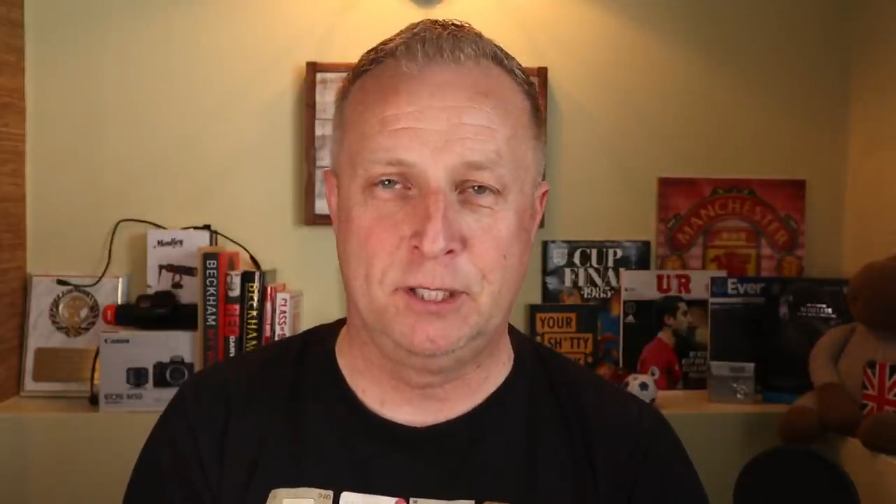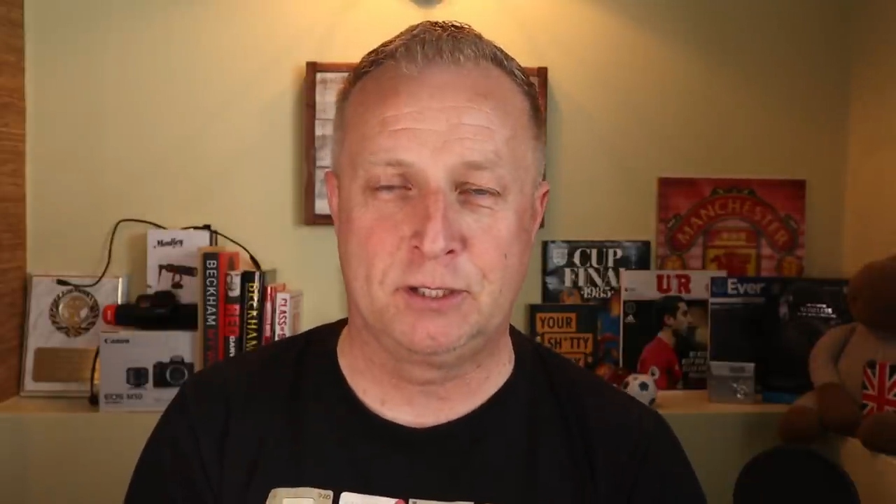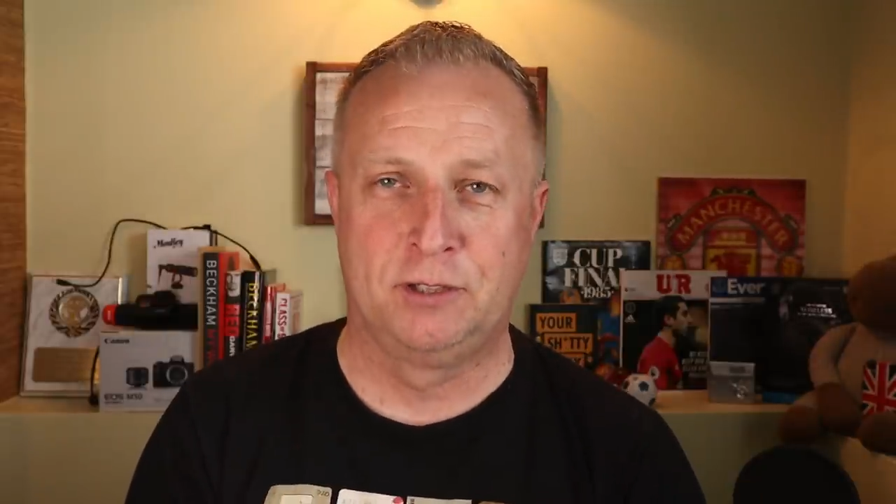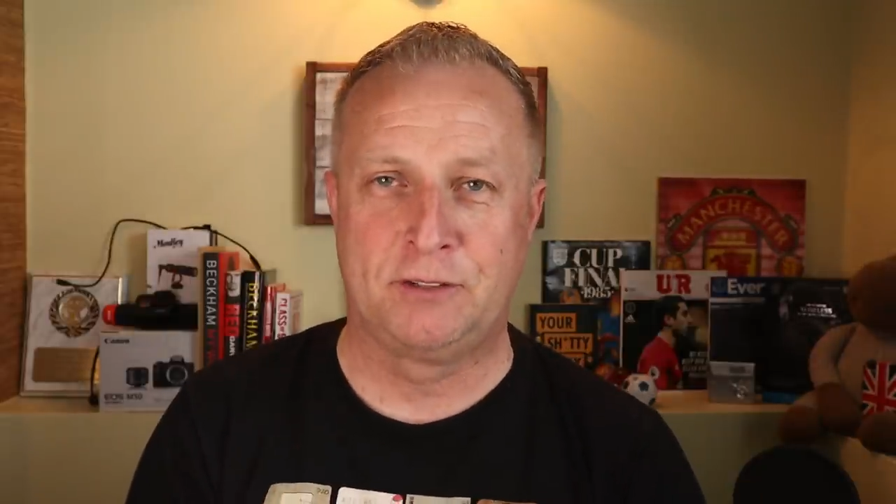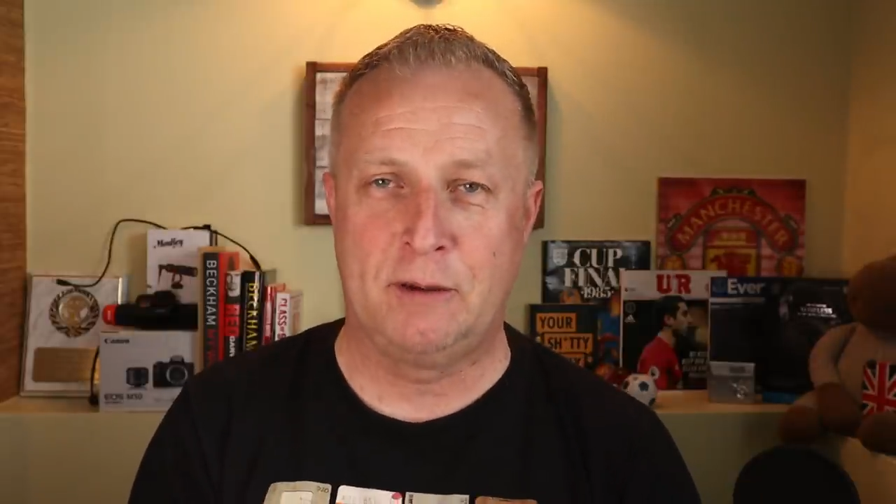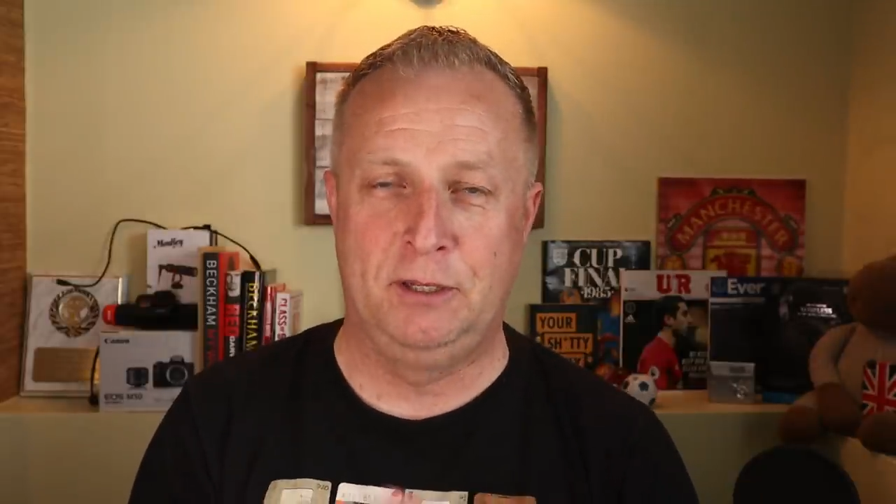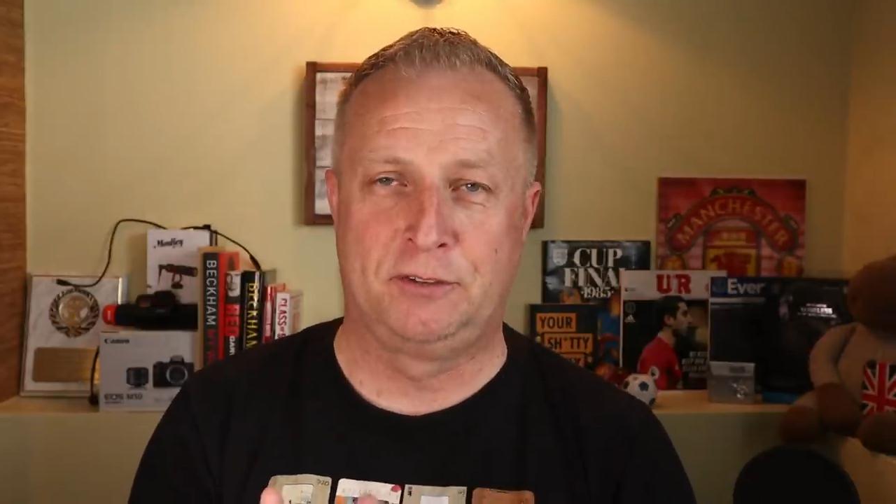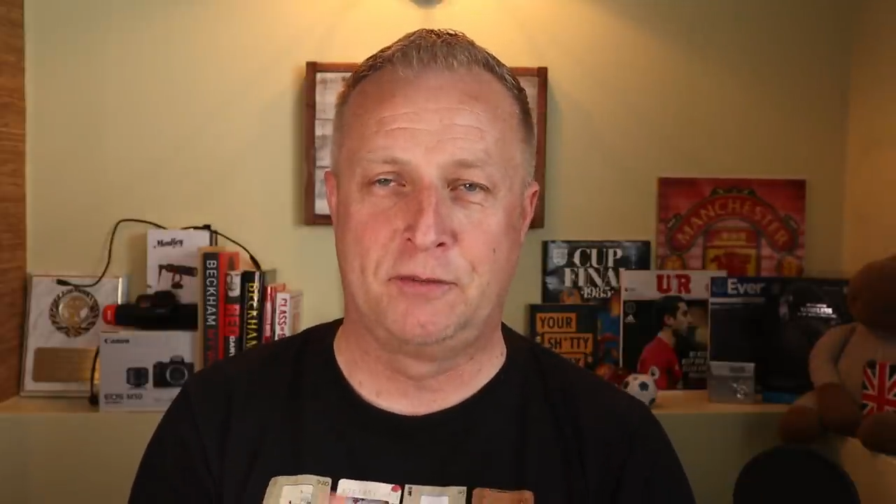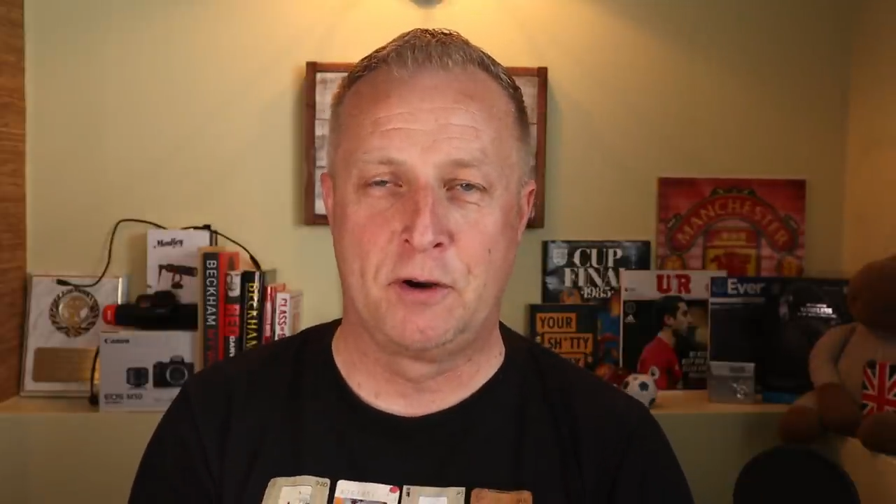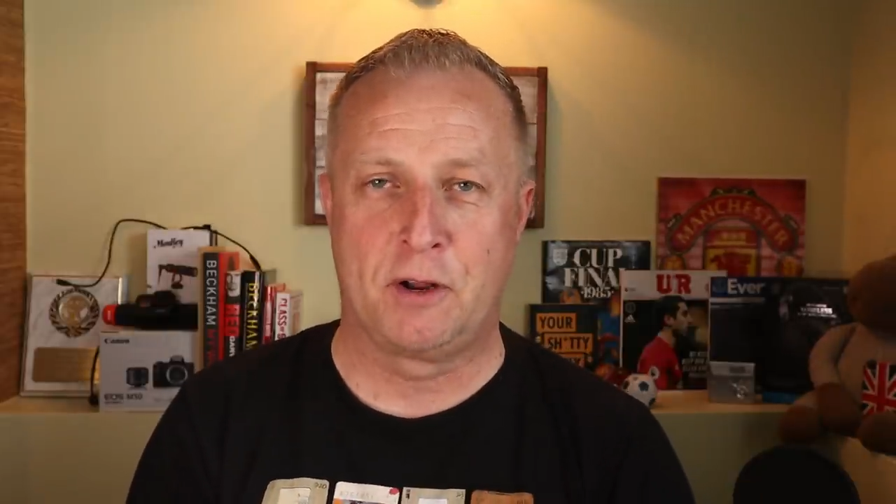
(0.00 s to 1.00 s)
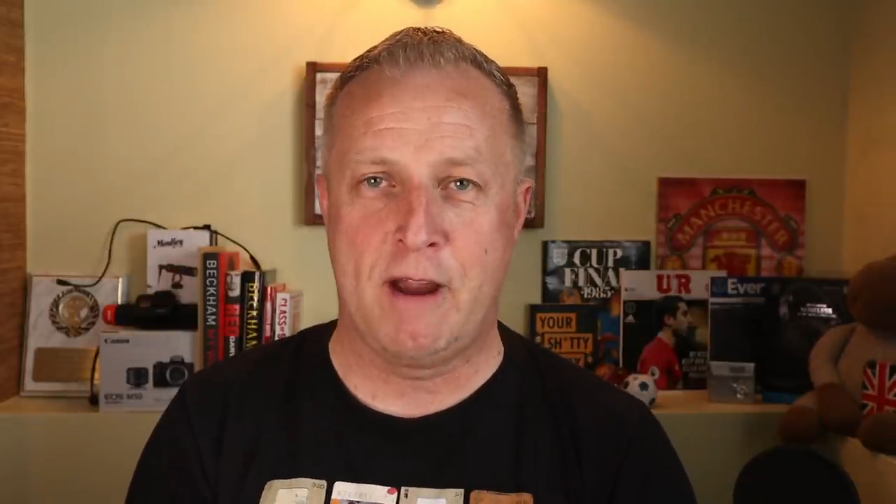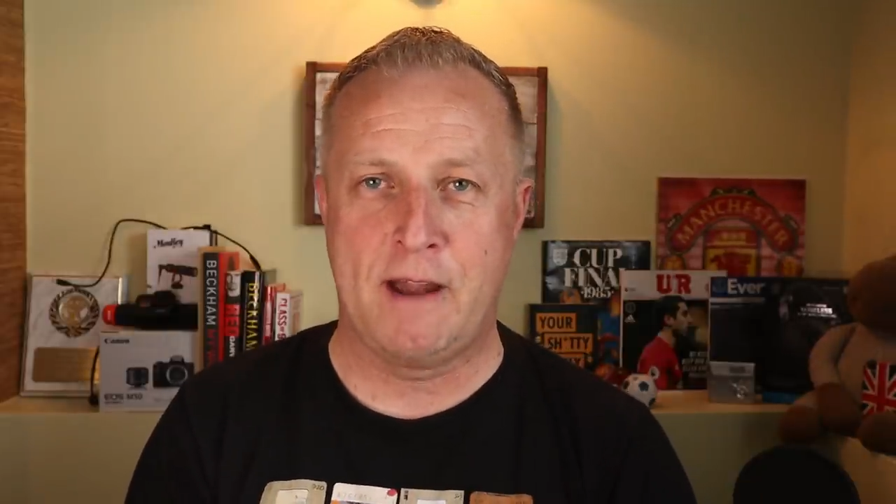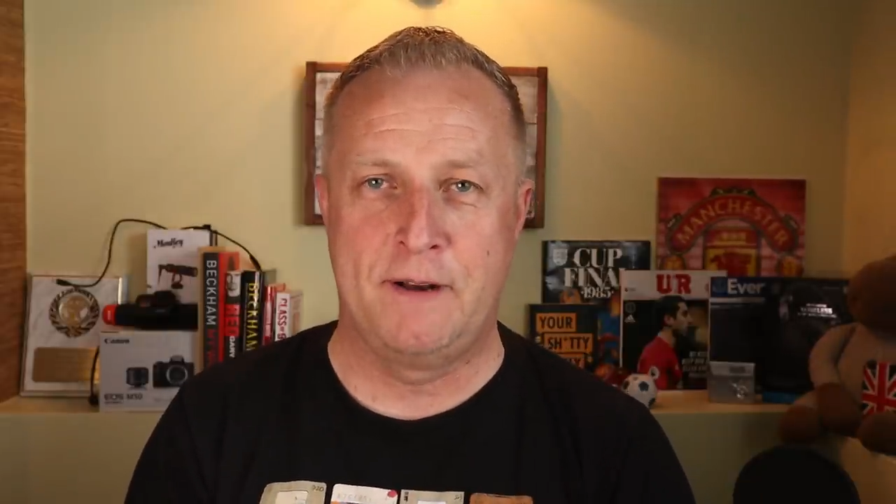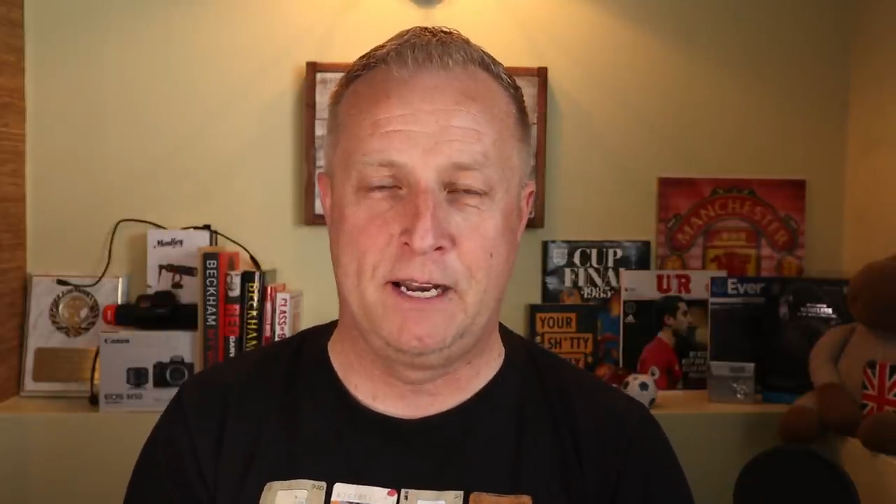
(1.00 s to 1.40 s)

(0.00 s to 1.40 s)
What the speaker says: but it turns out it was photograph